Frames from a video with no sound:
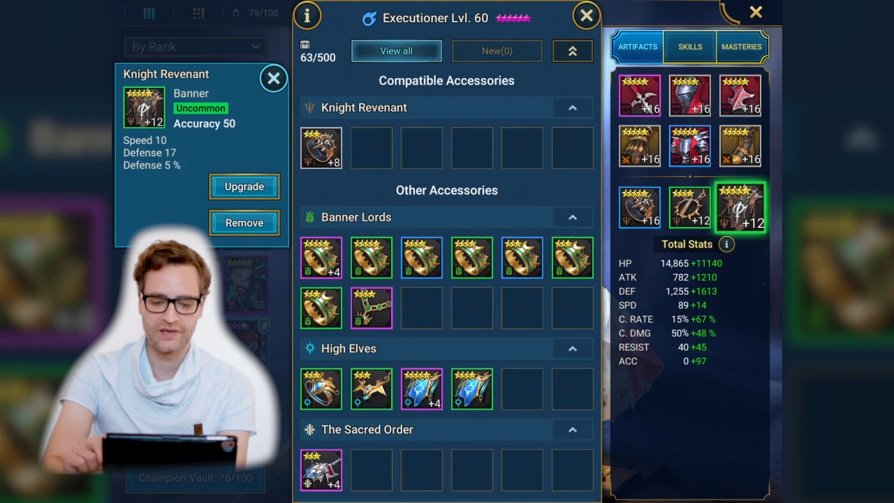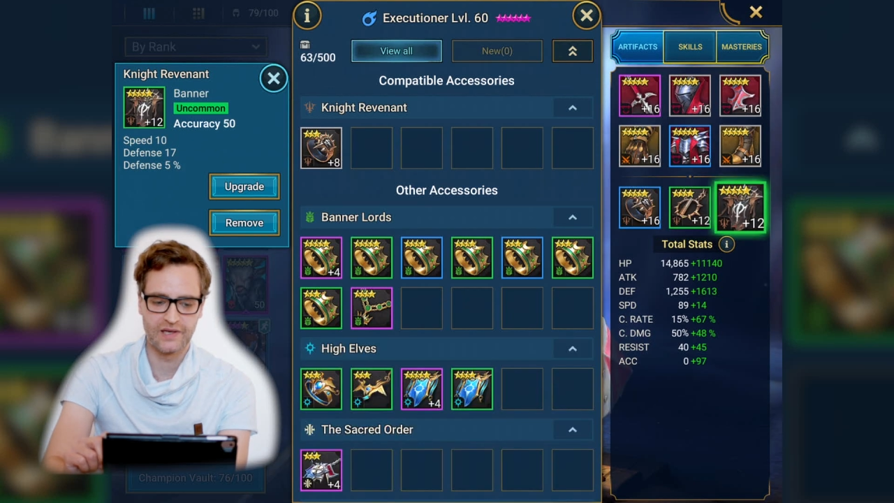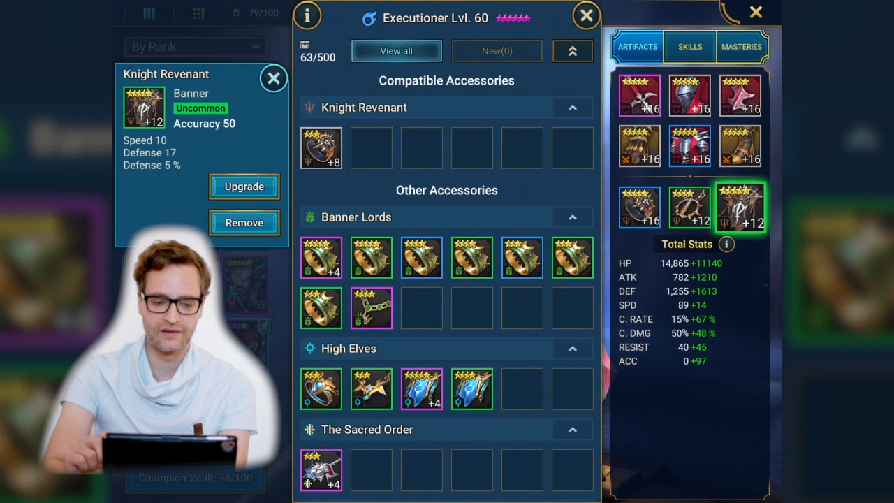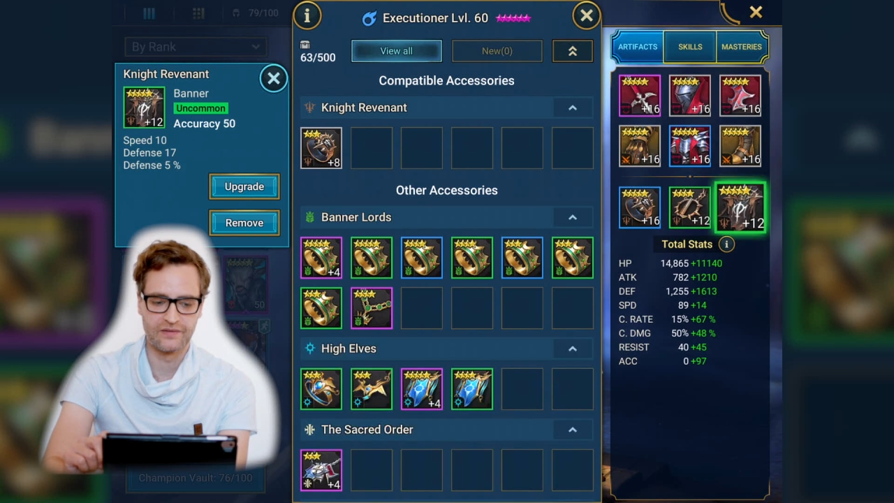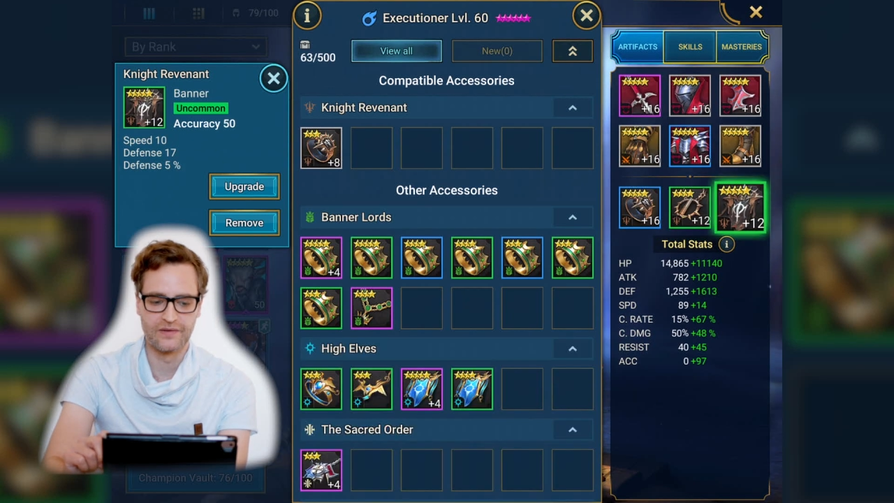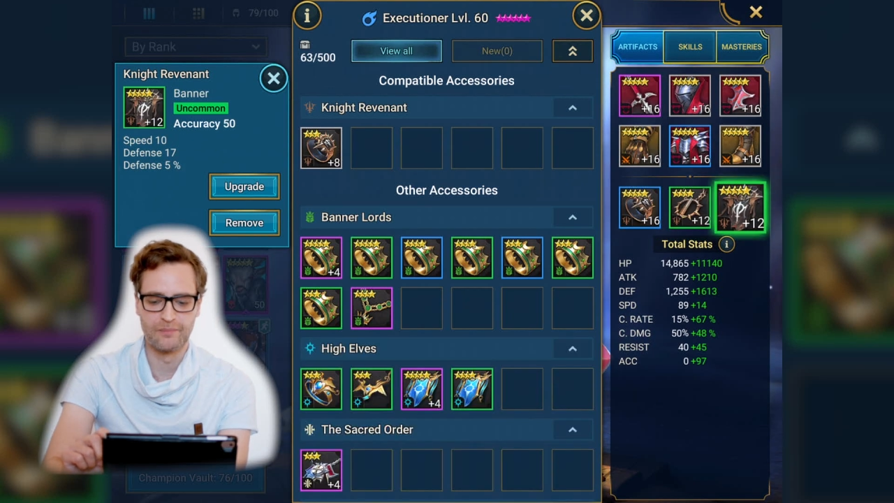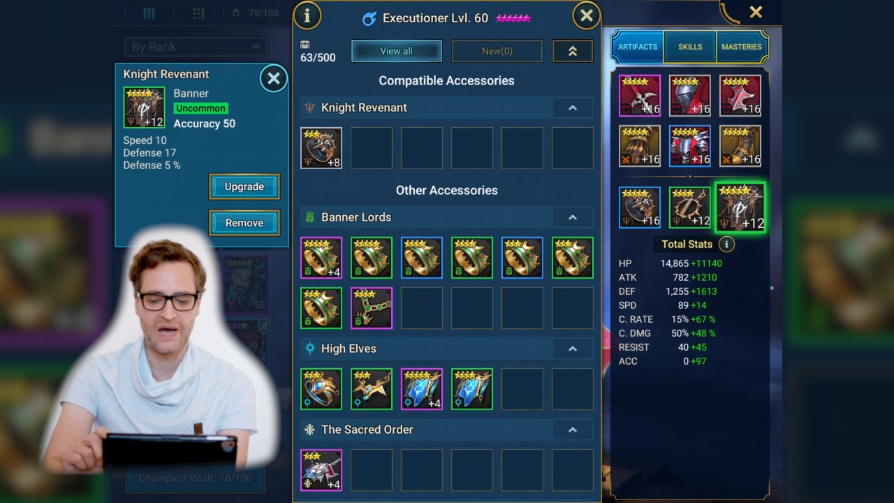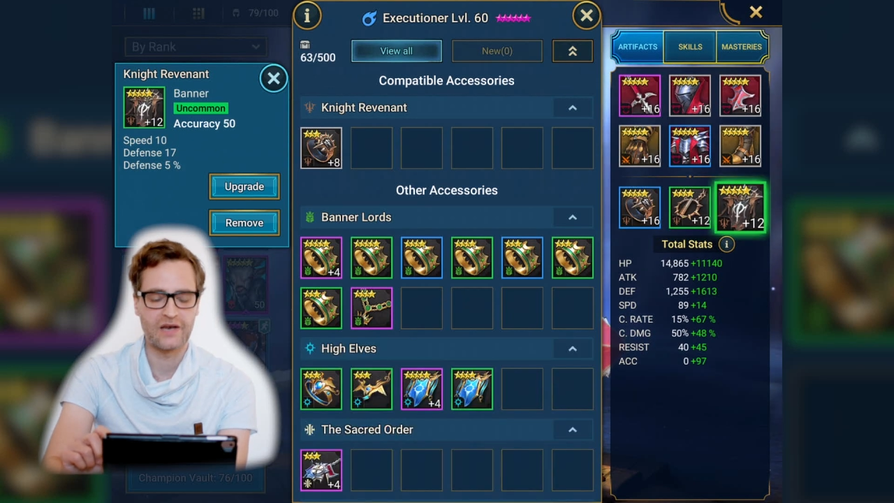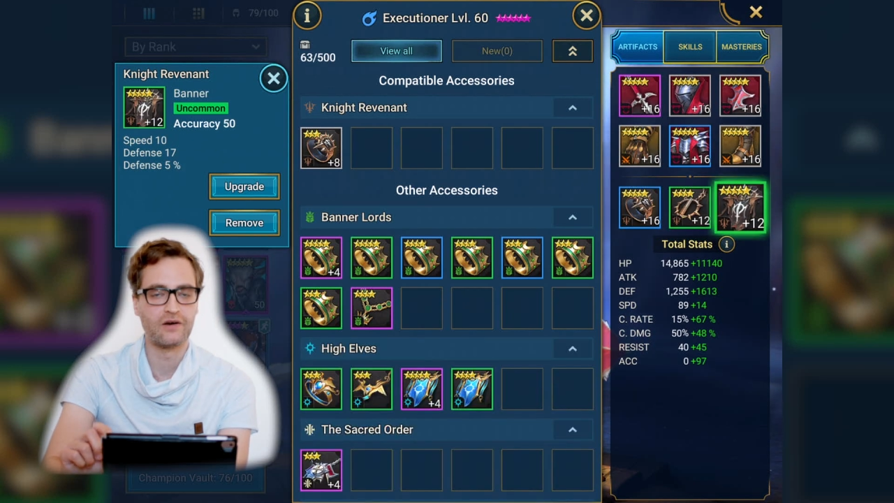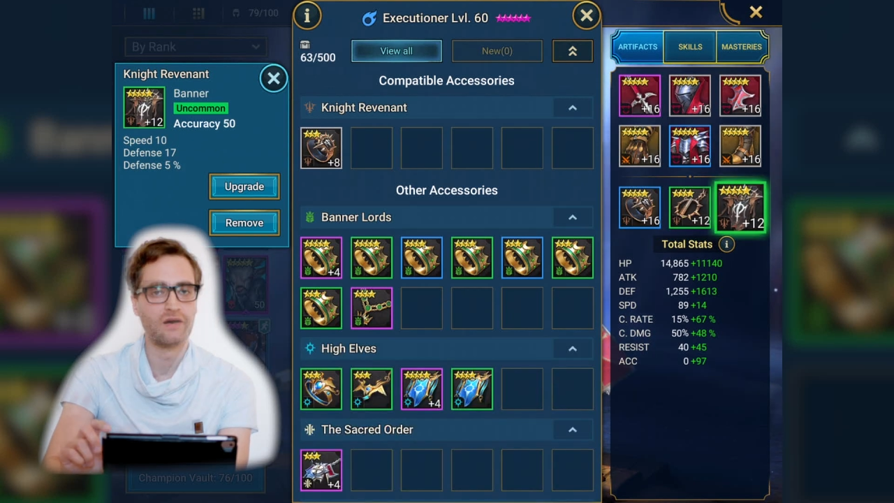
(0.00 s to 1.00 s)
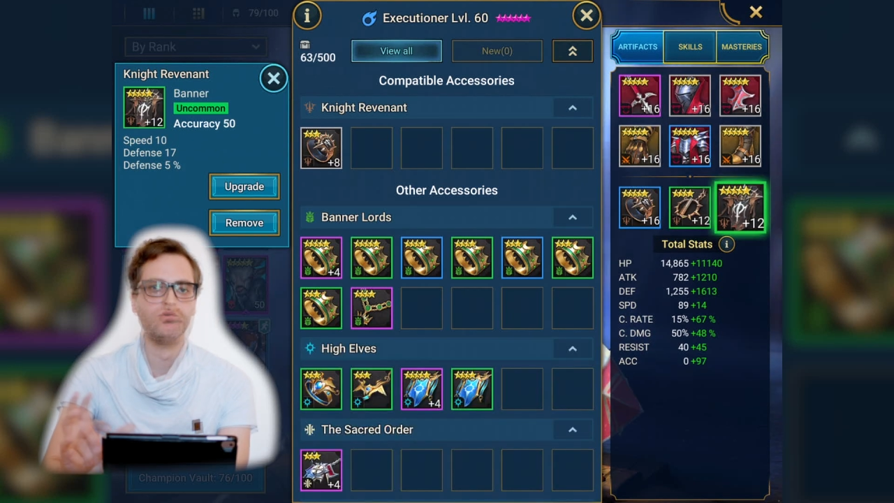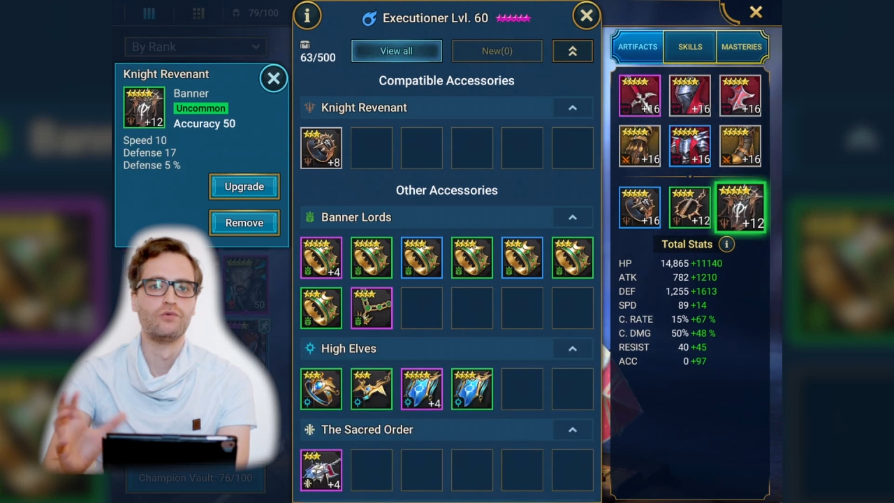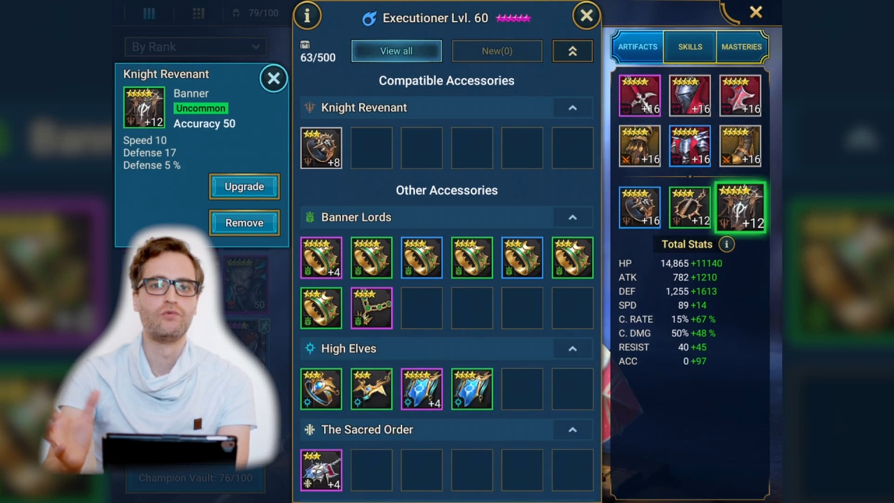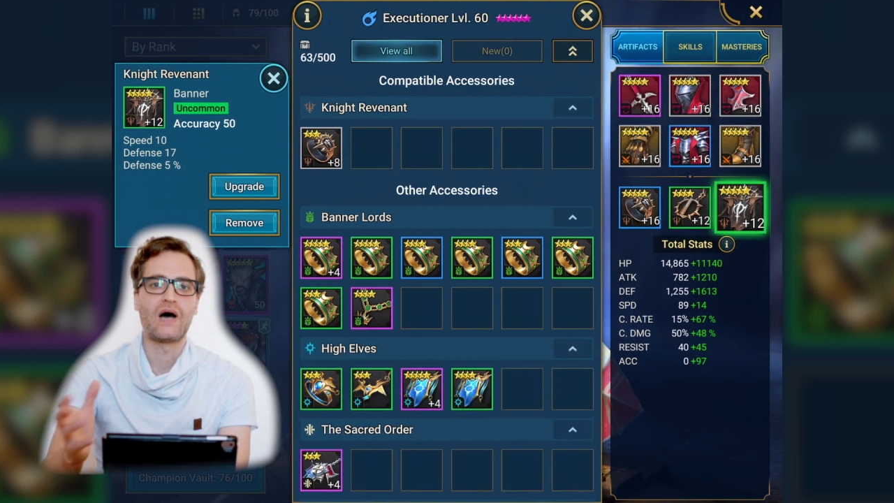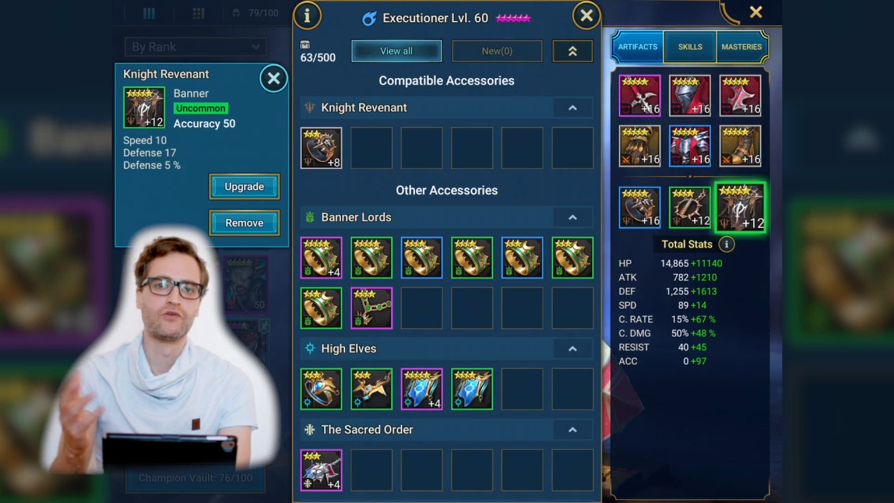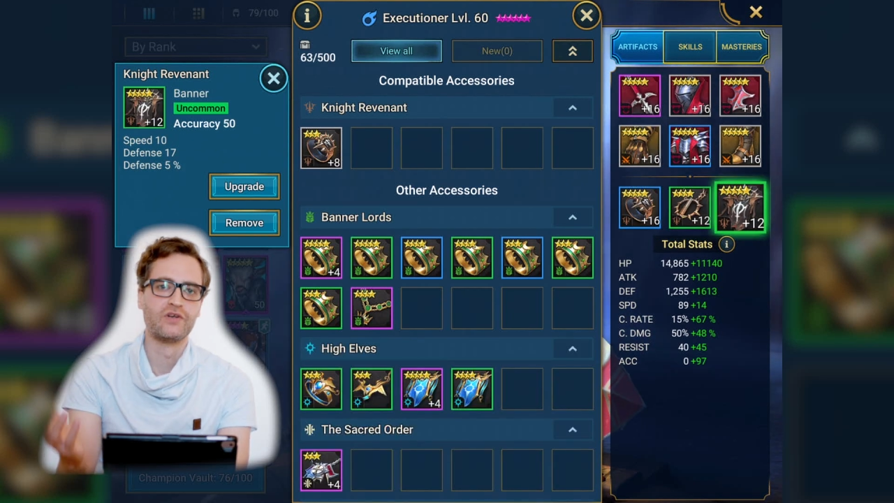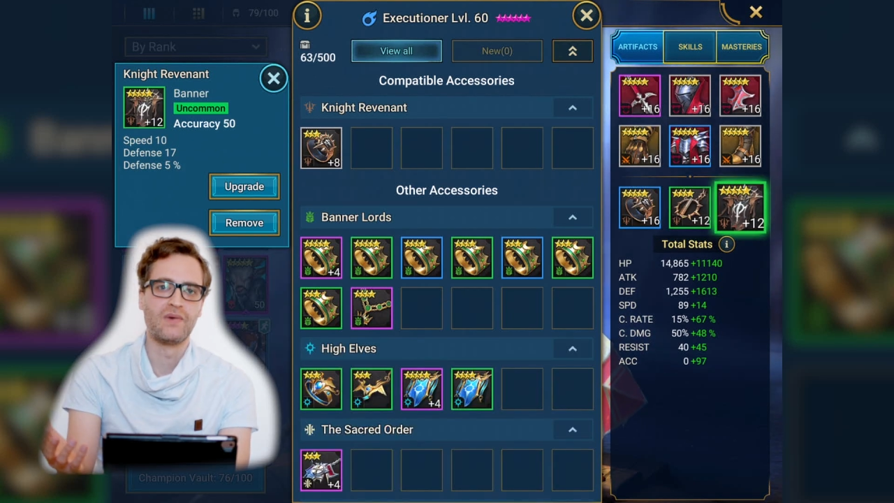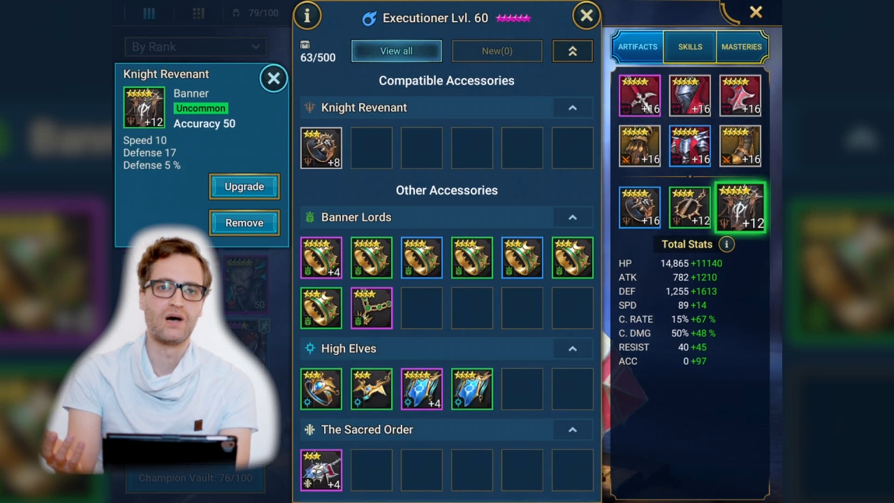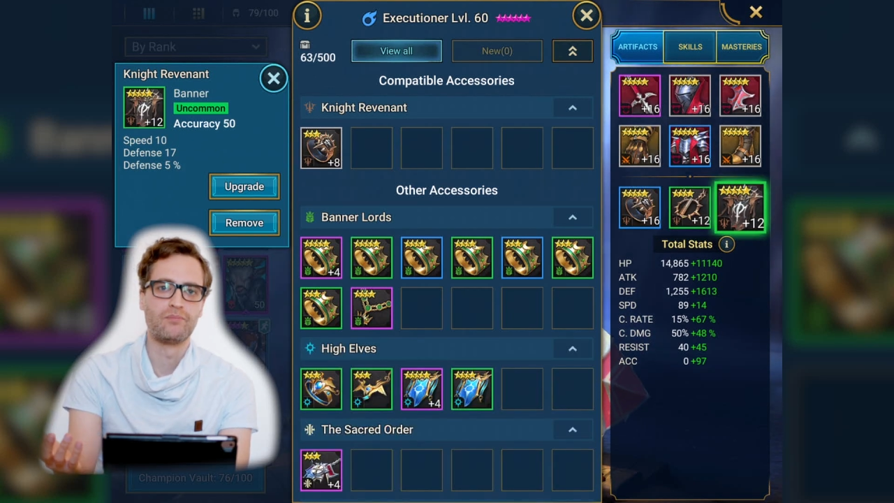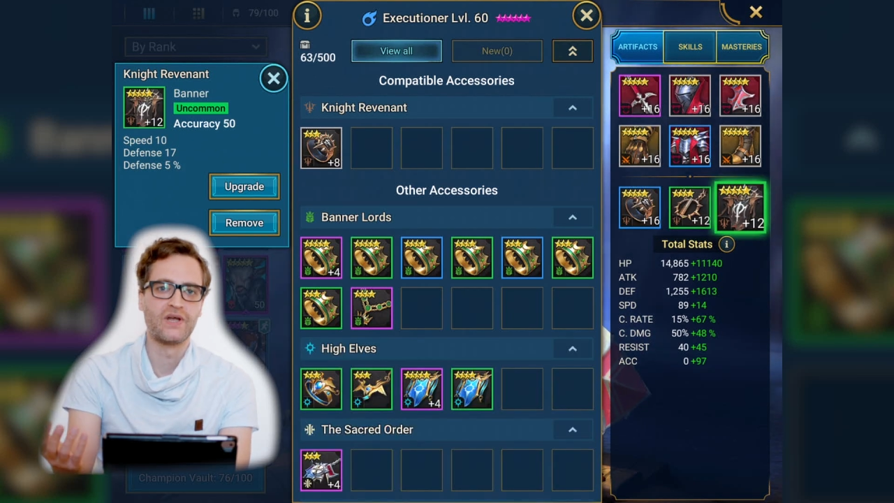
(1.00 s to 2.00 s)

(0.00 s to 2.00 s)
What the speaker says: and the banner to round him up.